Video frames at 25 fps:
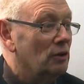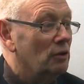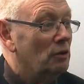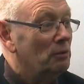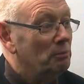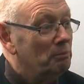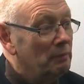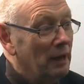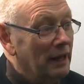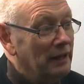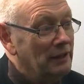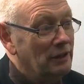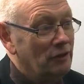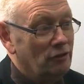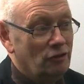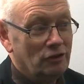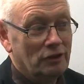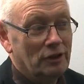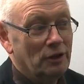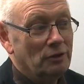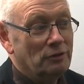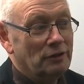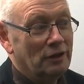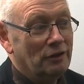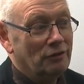or
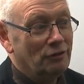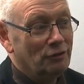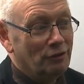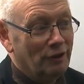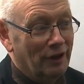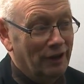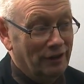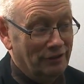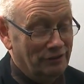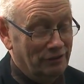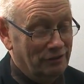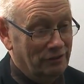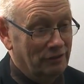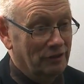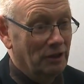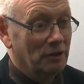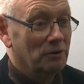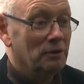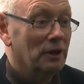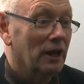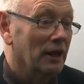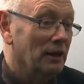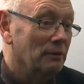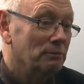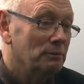manage those interests. So
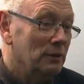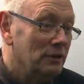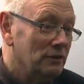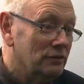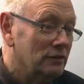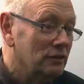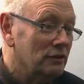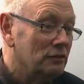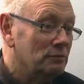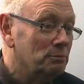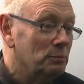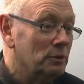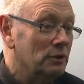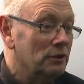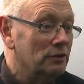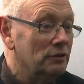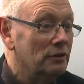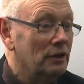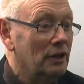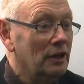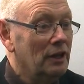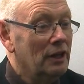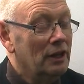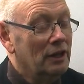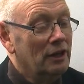like
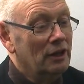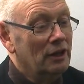businessmen,